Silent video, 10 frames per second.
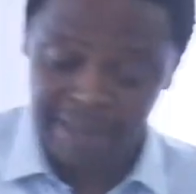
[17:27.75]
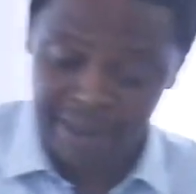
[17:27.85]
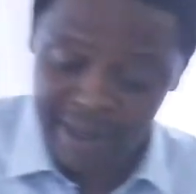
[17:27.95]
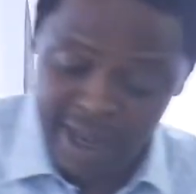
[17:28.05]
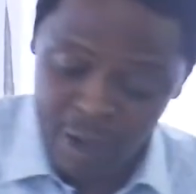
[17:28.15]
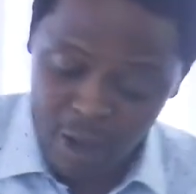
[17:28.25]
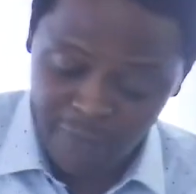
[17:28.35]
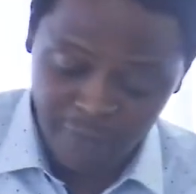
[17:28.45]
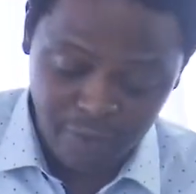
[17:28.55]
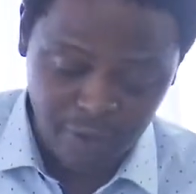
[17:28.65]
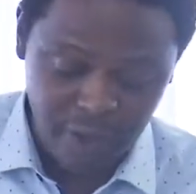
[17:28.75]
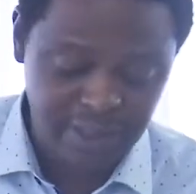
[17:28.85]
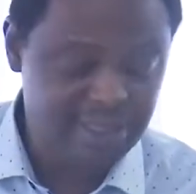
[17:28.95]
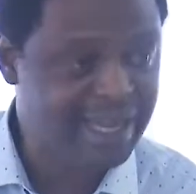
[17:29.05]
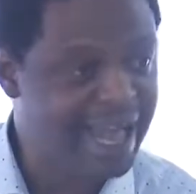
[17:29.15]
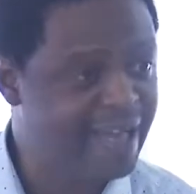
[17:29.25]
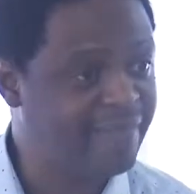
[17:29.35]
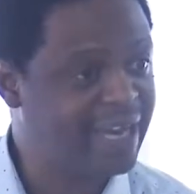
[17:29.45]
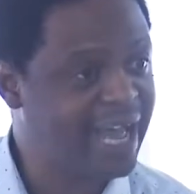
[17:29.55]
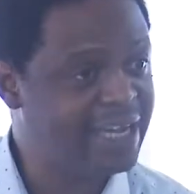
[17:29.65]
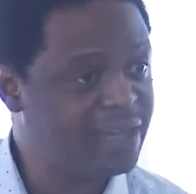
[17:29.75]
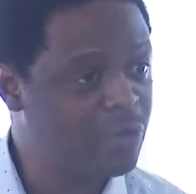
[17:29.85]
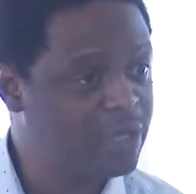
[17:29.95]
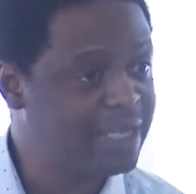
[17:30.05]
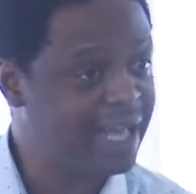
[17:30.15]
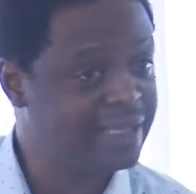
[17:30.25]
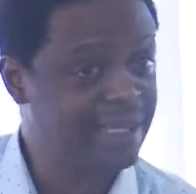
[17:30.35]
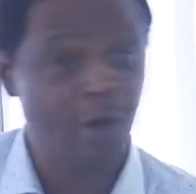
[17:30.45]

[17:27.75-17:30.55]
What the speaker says: leader often doesn't have an adequate answer